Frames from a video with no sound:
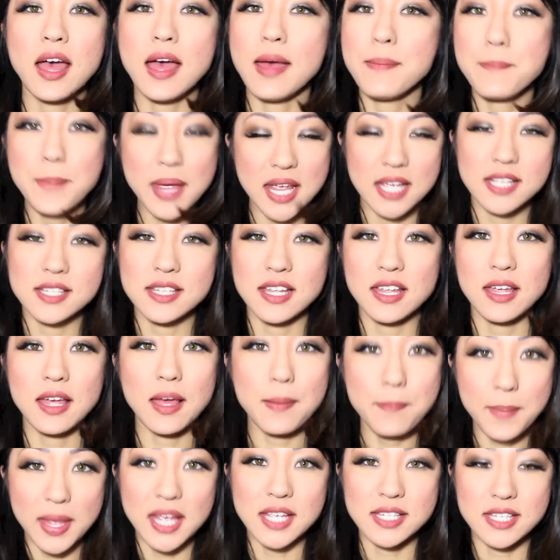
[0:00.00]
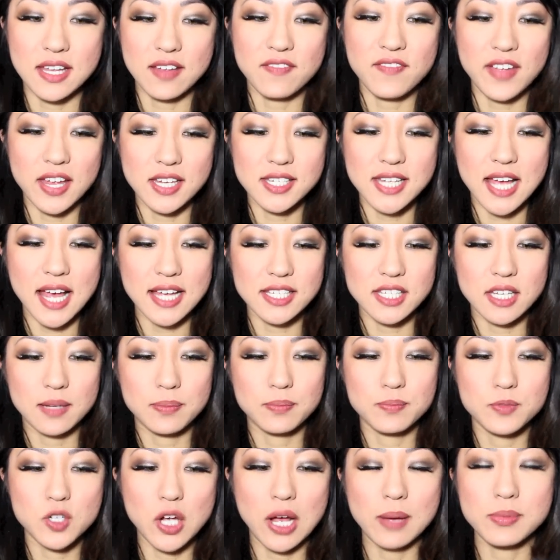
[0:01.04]
Amazing, amazing, fantastic
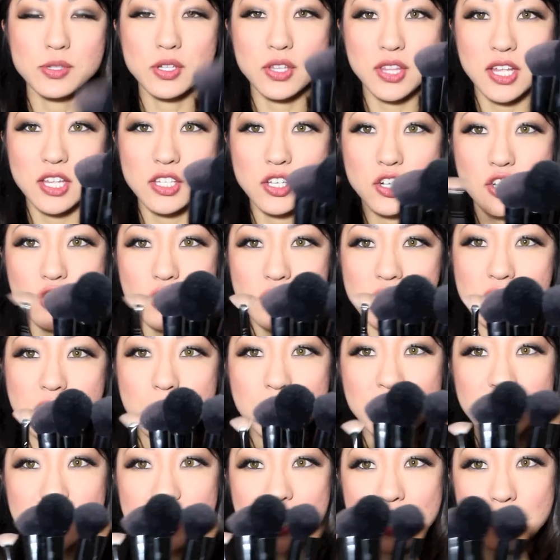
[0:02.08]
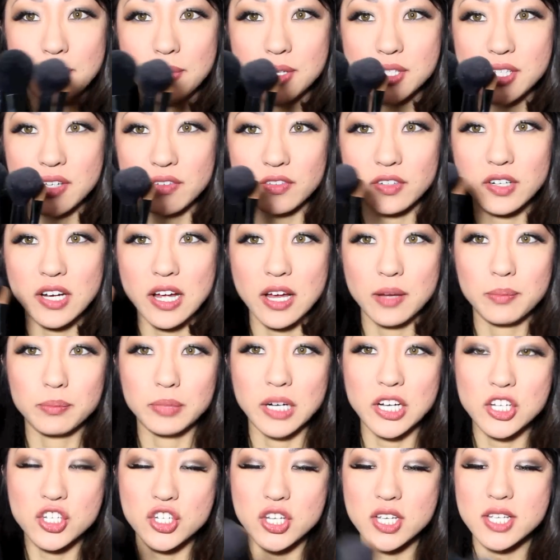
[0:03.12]
job. So these are just some examples of Crown
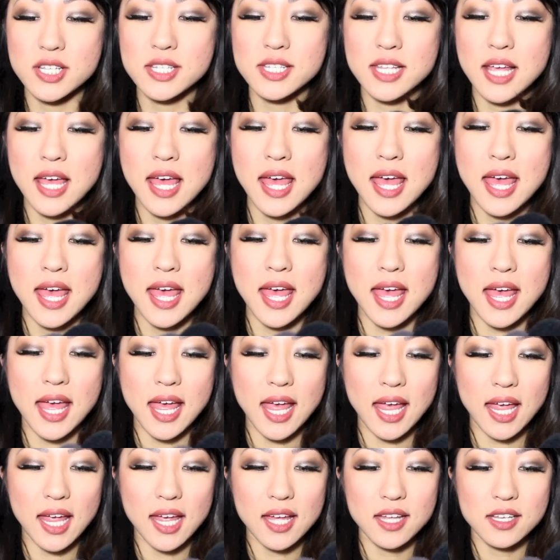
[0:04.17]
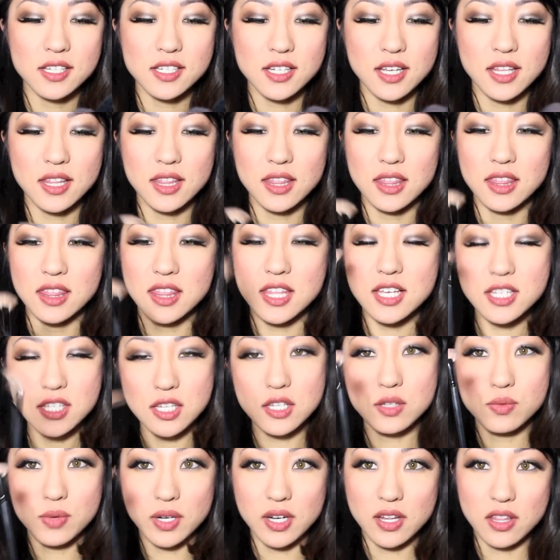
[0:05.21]
Brushes. And this
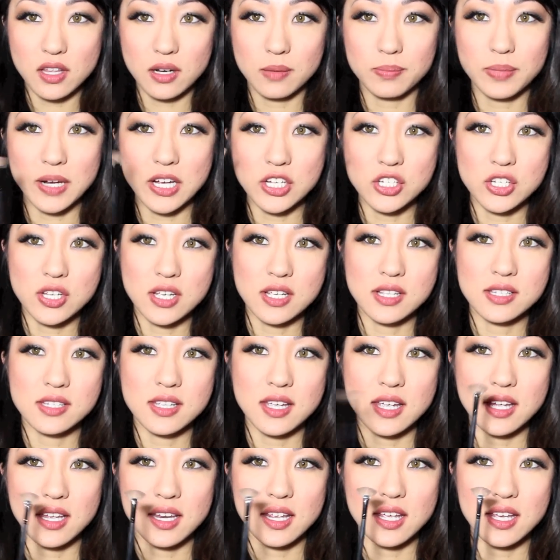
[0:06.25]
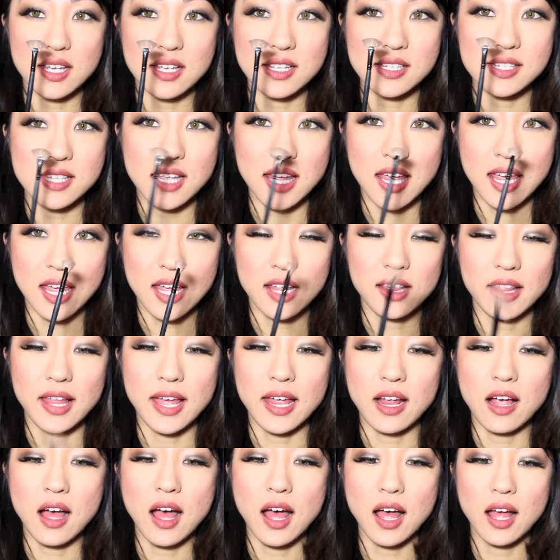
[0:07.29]
is one of their brushes. It is a
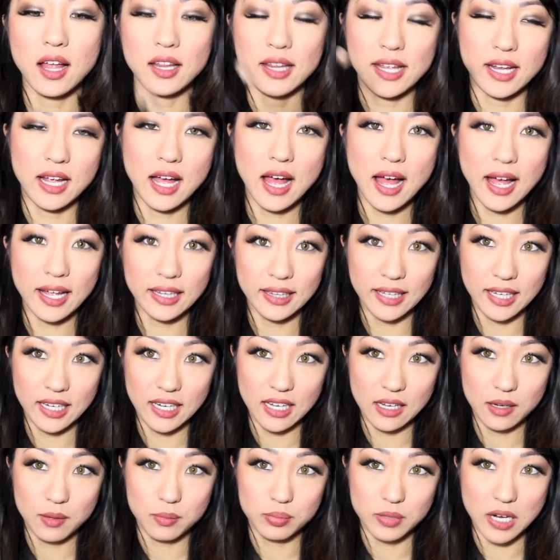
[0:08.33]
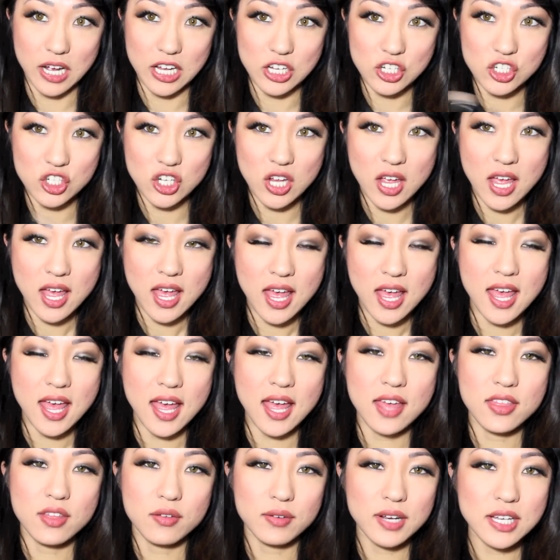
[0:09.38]
like highlighting brush.
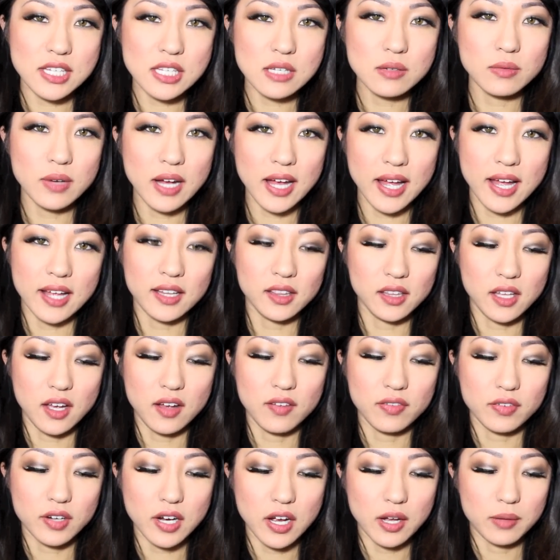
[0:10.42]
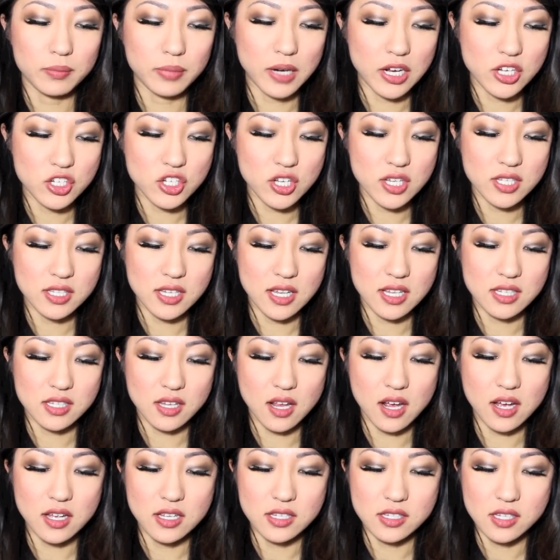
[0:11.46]
And the reason why I love Crown Brushes is
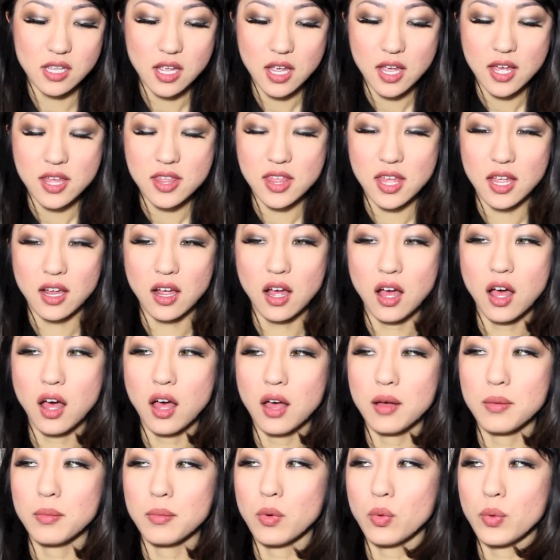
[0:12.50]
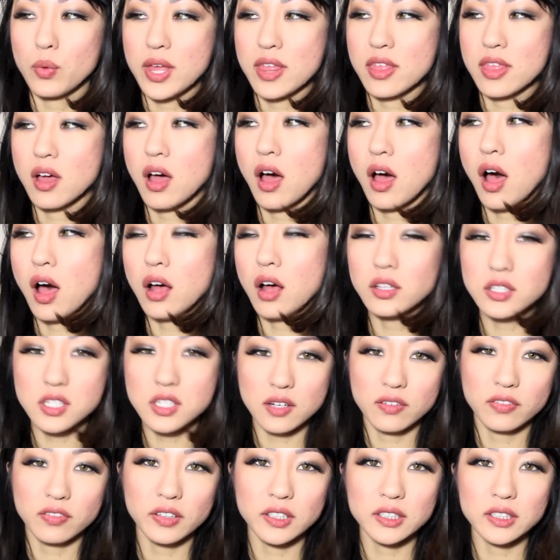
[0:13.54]
because they come with all
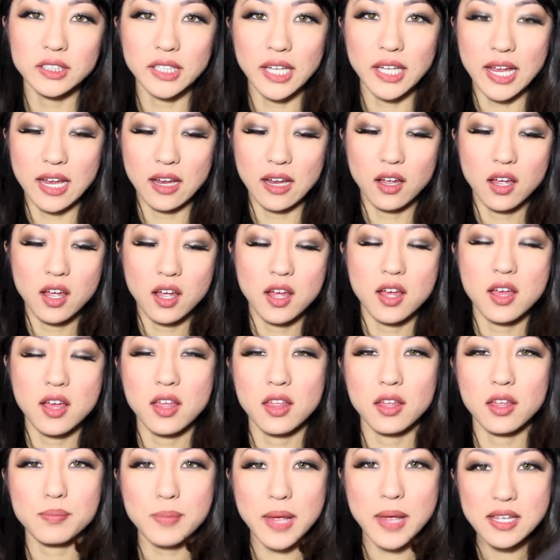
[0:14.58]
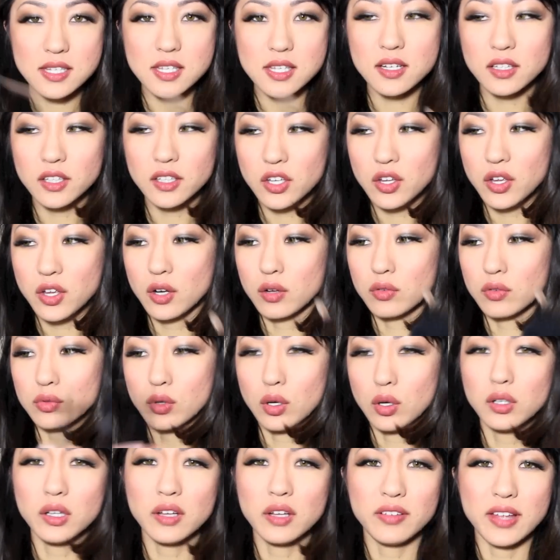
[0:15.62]
different, like, basically you get a
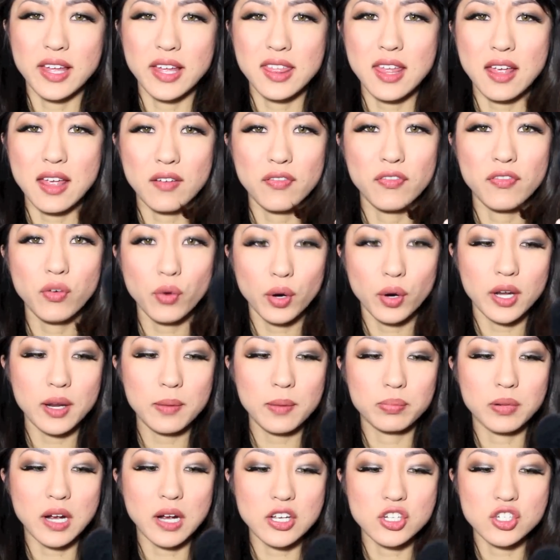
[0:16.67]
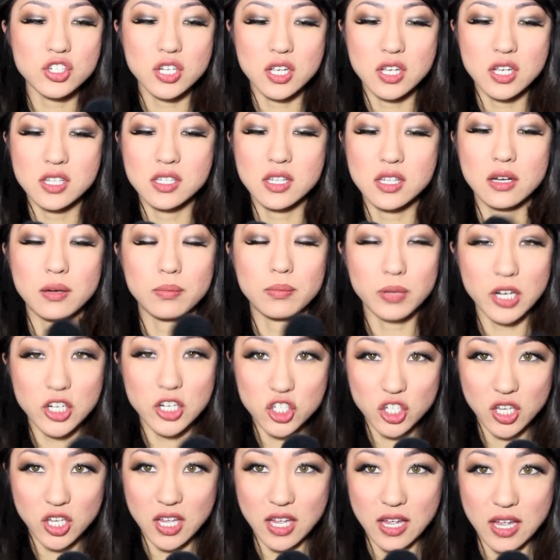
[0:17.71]
roll of, I think, 40 brushes and a
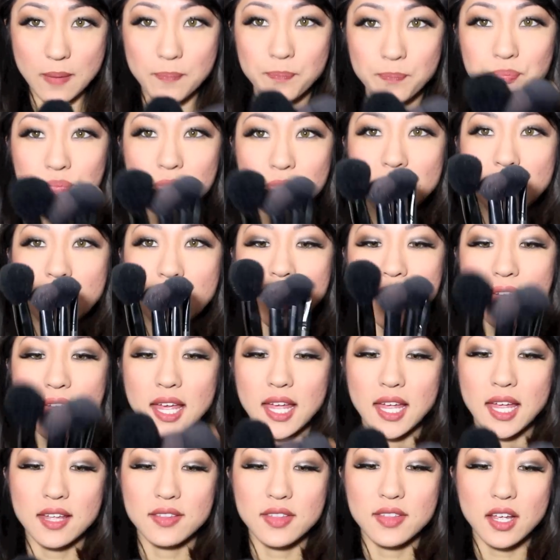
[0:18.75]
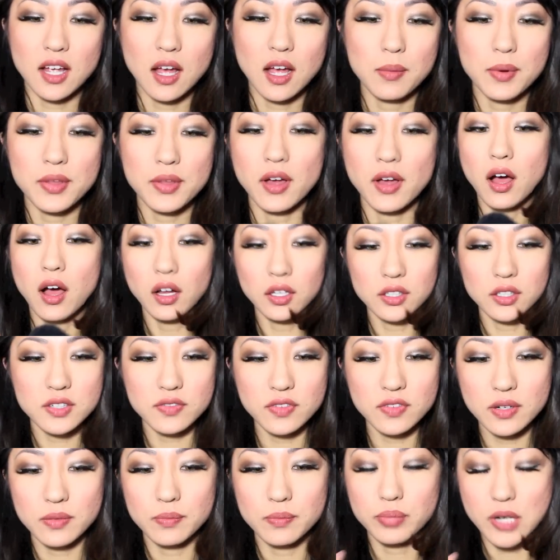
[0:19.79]
brush kit. And they come all
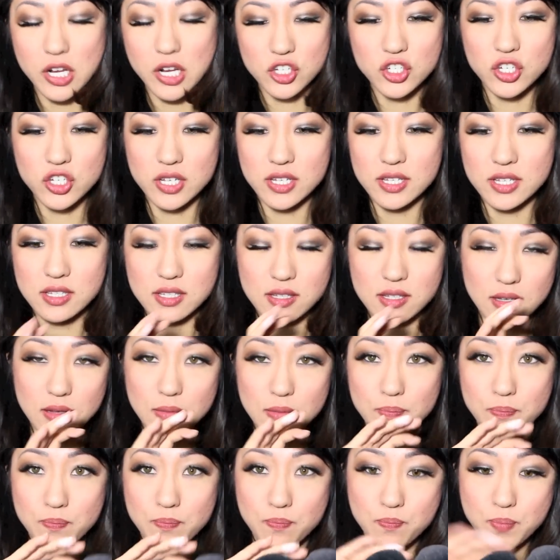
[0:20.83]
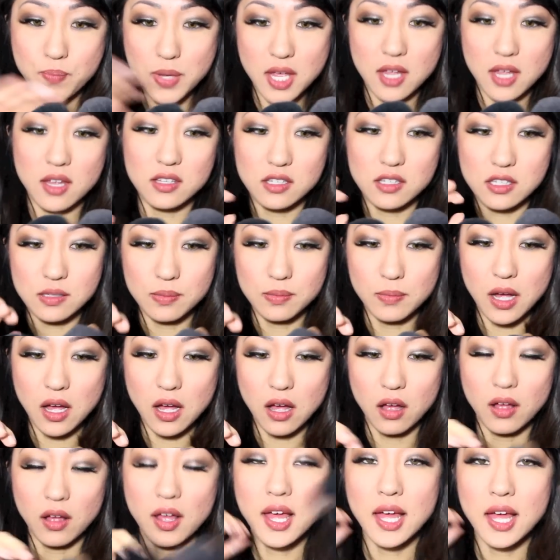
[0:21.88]
different brushes, big and
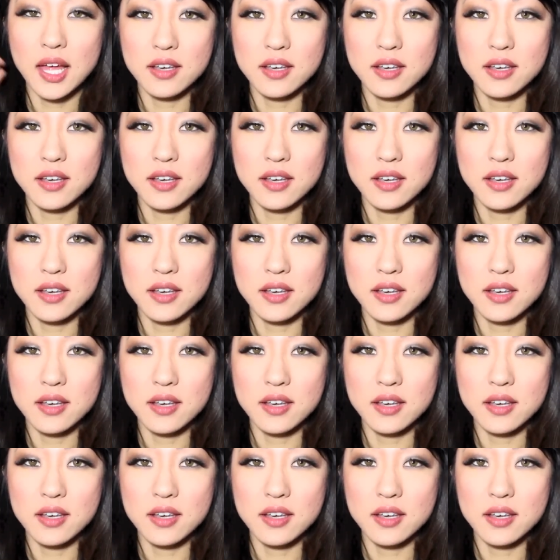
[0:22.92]
small.